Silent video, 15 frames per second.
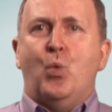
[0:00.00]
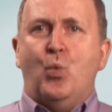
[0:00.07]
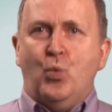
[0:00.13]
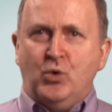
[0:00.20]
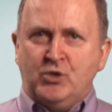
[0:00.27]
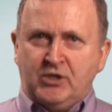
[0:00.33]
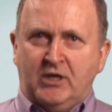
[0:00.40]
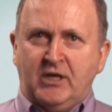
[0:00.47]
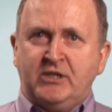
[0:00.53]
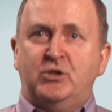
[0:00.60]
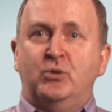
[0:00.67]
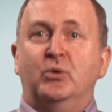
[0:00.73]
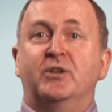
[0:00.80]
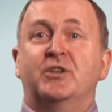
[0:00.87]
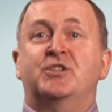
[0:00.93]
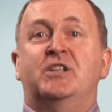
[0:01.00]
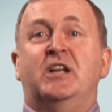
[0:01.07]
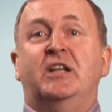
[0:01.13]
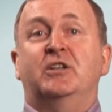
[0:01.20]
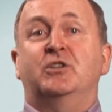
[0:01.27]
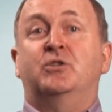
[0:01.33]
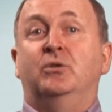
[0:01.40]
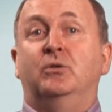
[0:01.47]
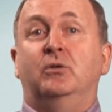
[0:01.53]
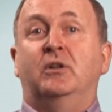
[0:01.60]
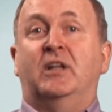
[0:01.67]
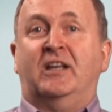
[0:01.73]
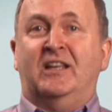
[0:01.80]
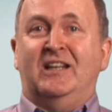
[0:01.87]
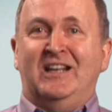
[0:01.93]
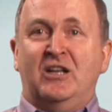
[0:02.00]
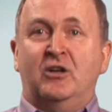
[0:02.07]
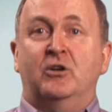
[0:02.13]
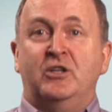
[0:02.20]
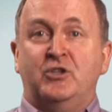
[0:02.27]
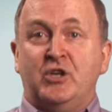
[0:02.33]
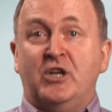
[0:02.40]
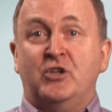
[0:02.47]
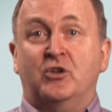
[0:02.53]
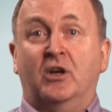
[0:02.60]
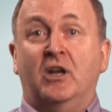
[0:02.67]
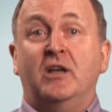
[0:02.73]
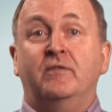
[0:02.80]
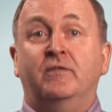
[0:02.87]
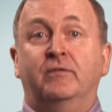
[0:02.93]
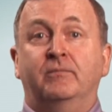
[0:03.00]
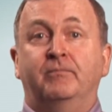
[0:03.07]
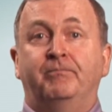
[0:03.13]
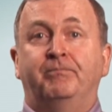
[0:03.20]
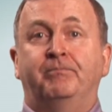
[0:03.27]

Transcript: Would you like to understand a tool that can literally change your life?